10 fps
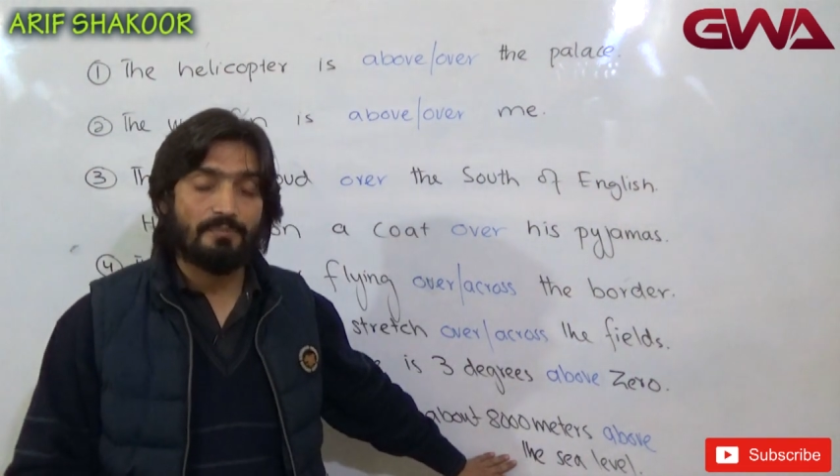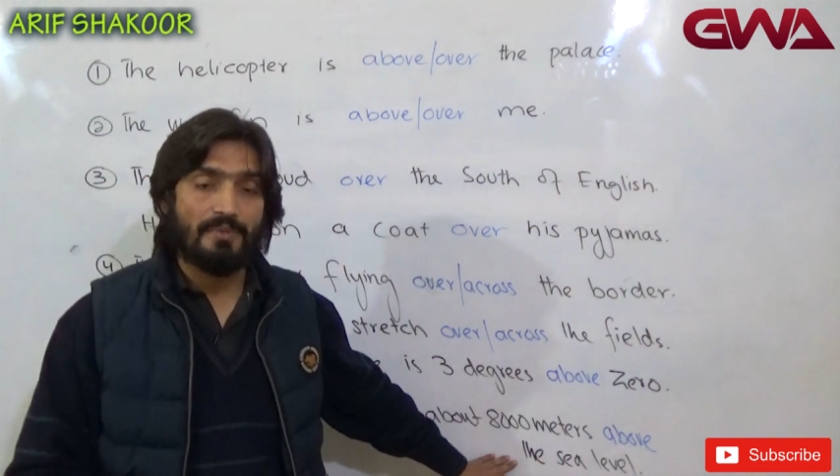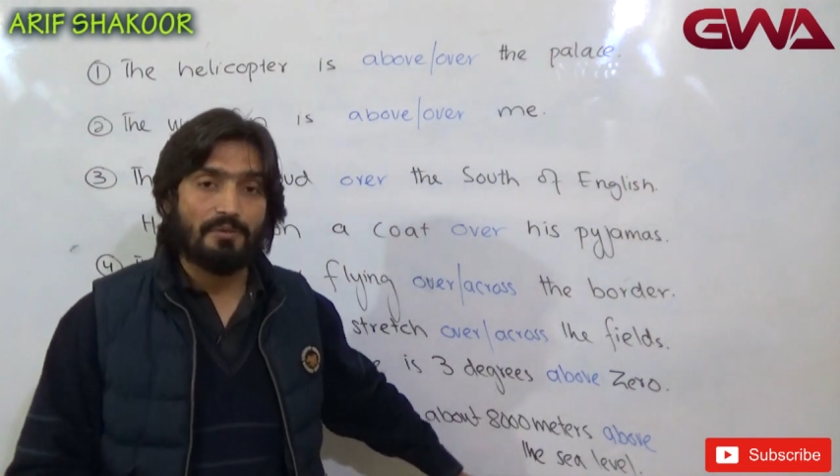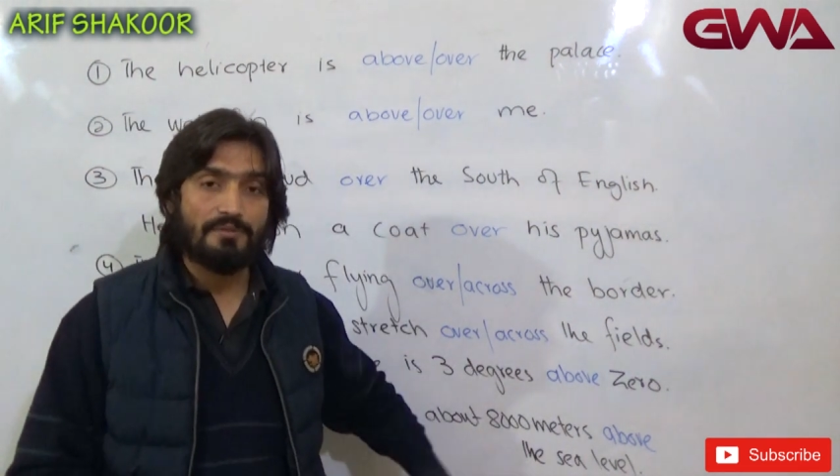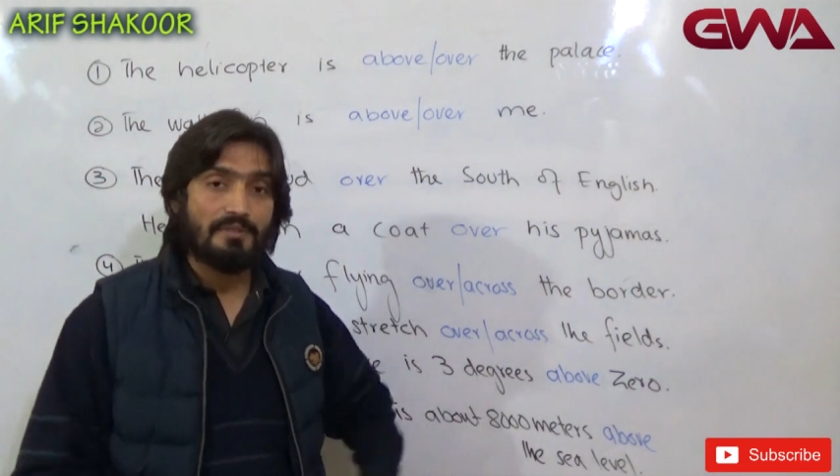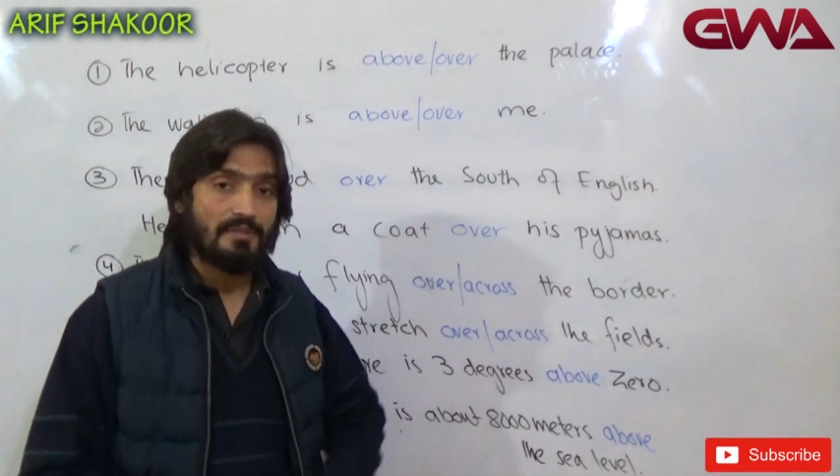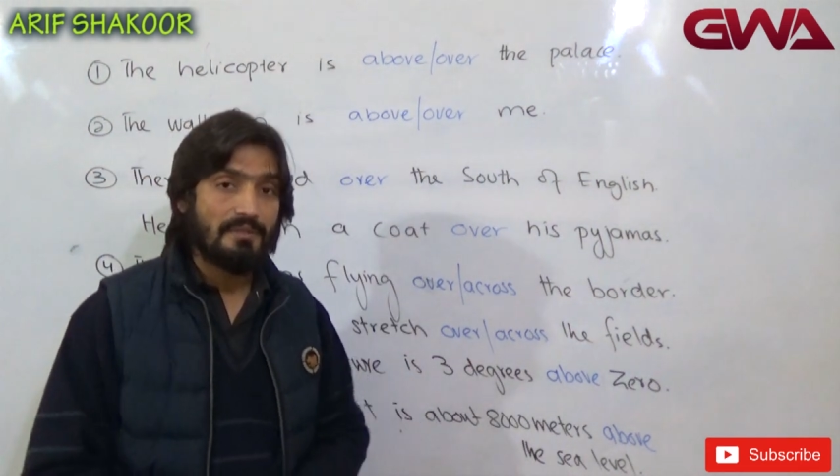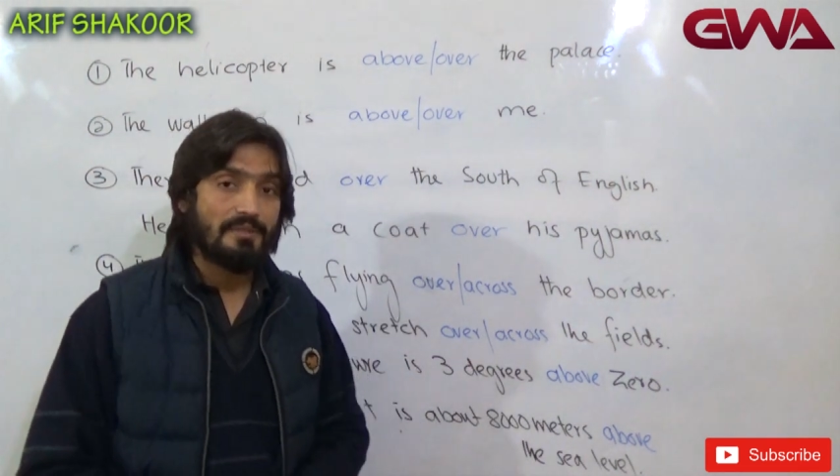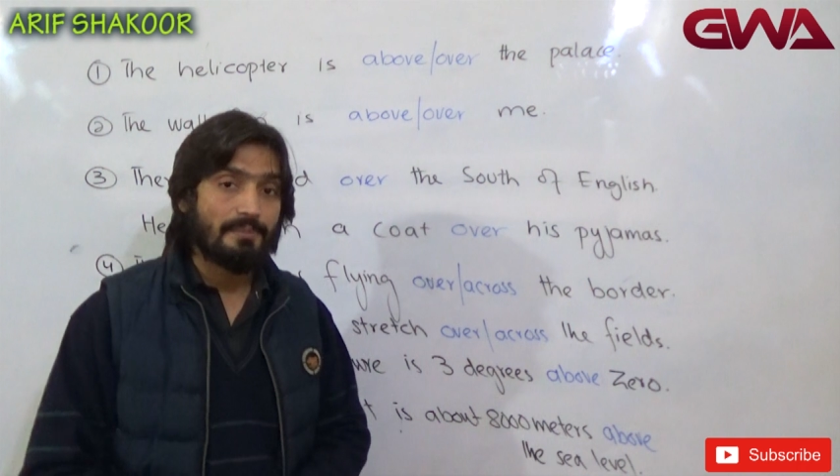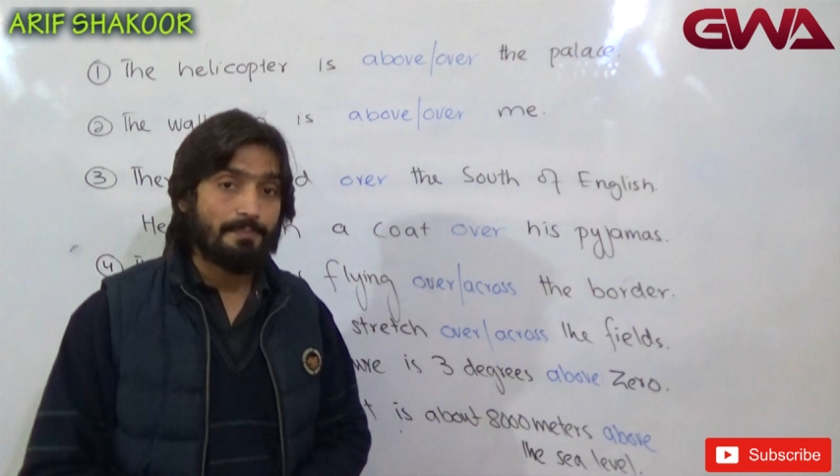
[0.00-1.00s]
about
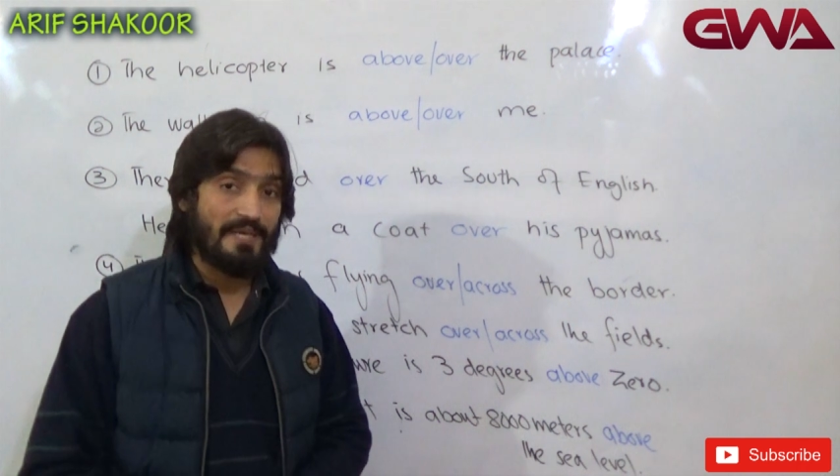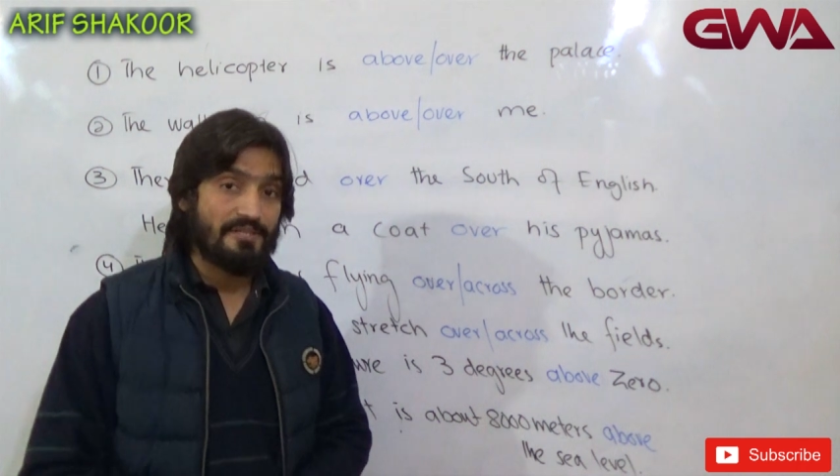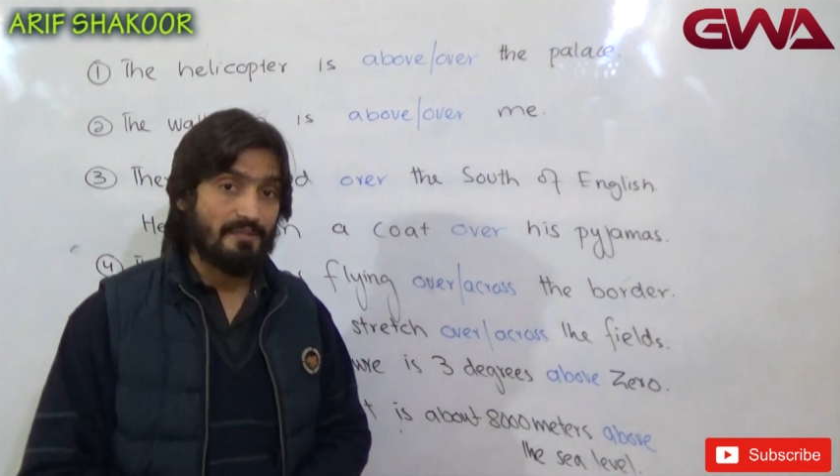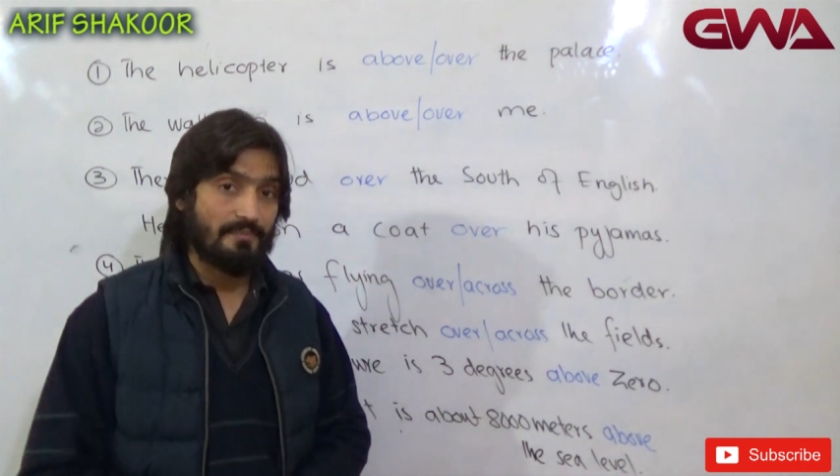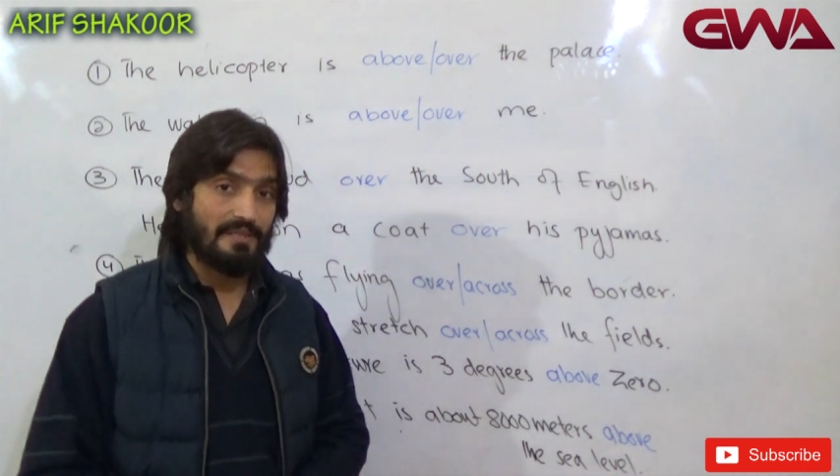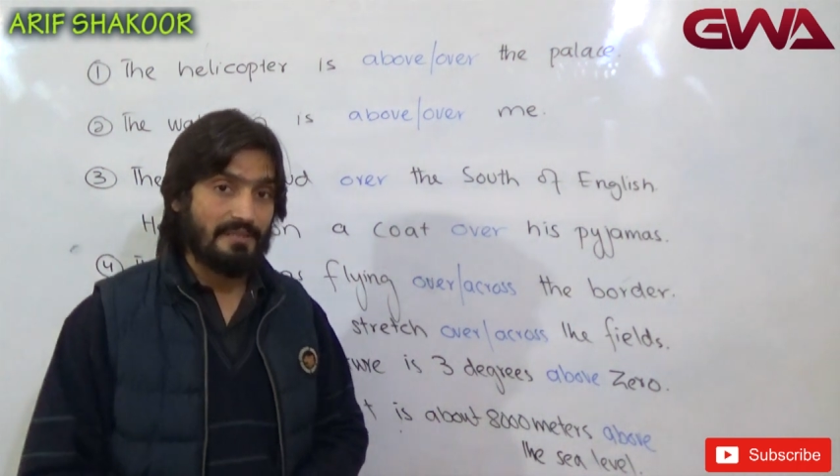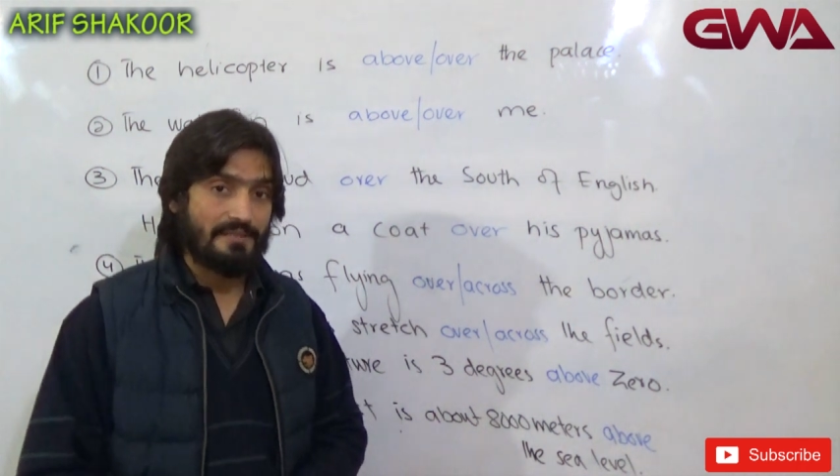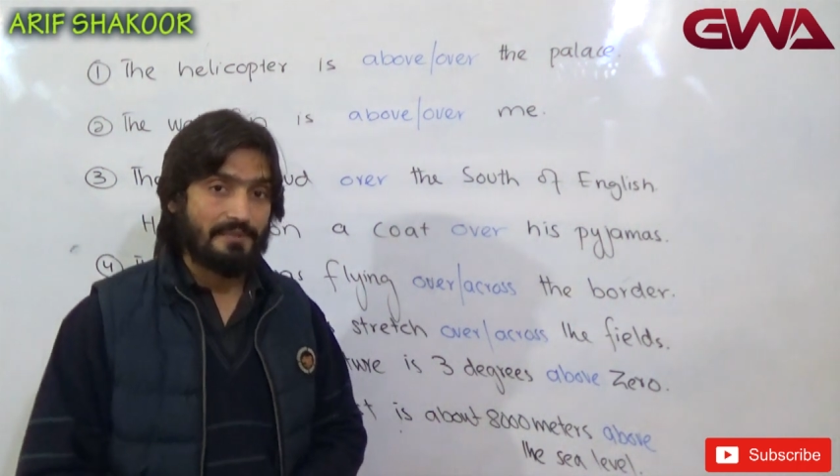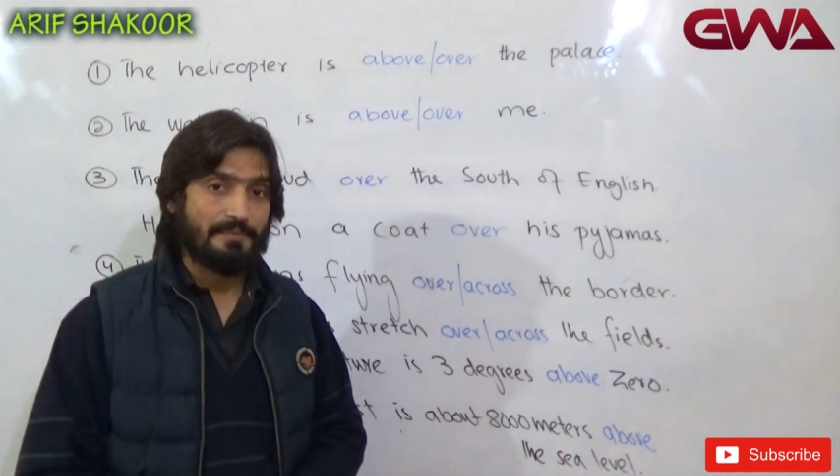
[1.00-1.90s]
measurement.